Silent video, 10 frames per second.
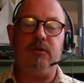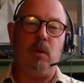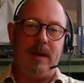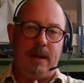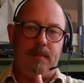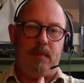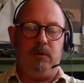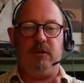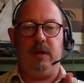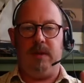So what would happen
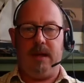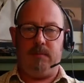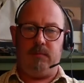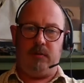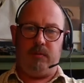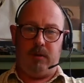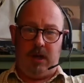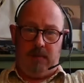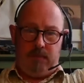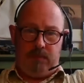was the the,
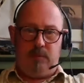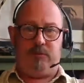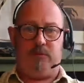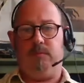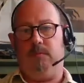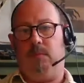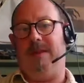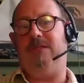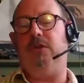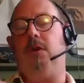the the
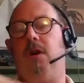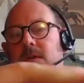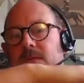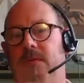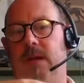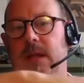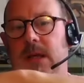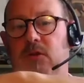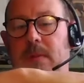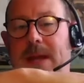when they took off, the
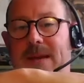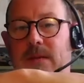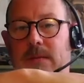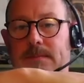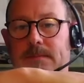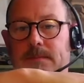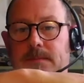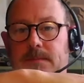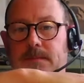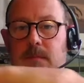guns would be level,
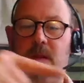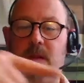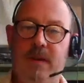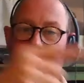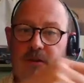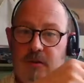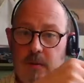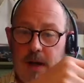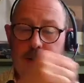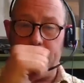facing to the
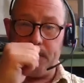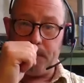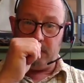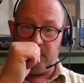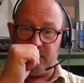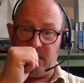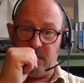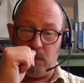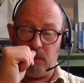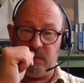rear, so
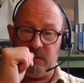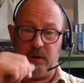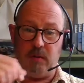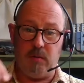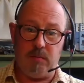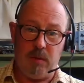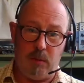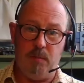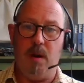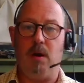they wouldn't, so
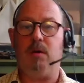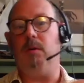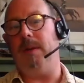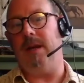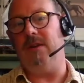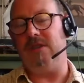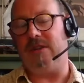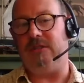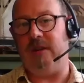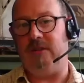no muck would be
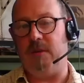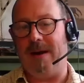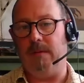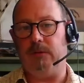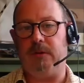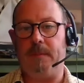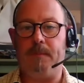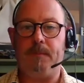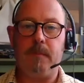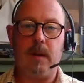ingested into the barrels.
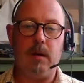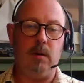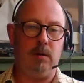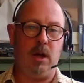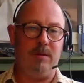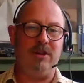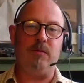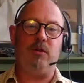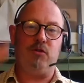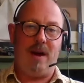You, you know, it
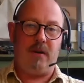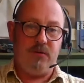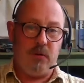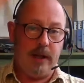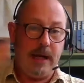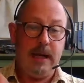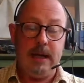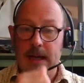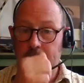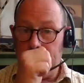didn't retract fully
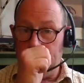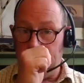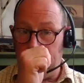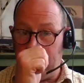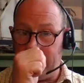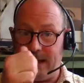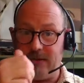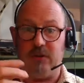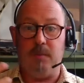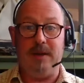uh, like
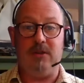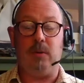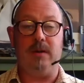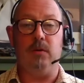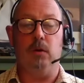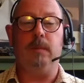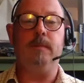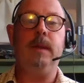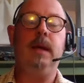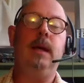that on the B twenty-four.
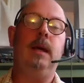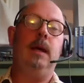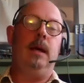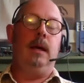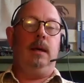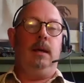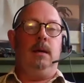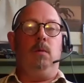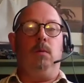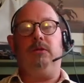
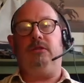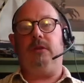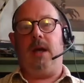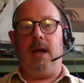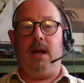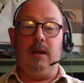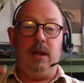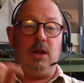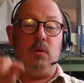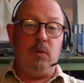Once uh, and
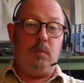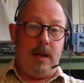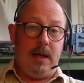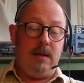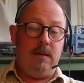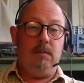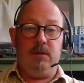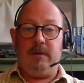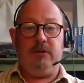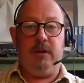the gunner would be
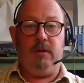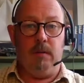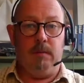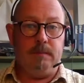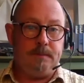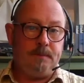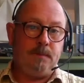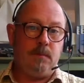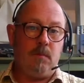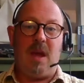with the rest of the crew,
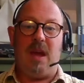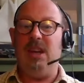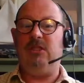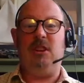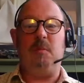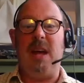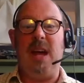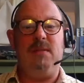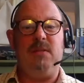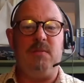and he'd sit up
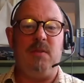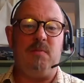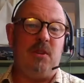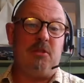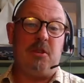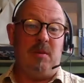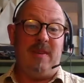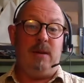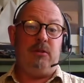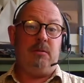there for the first couple of
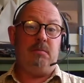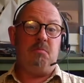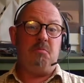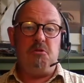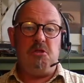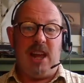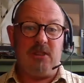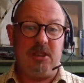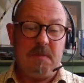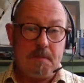hours,
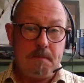chillaxing.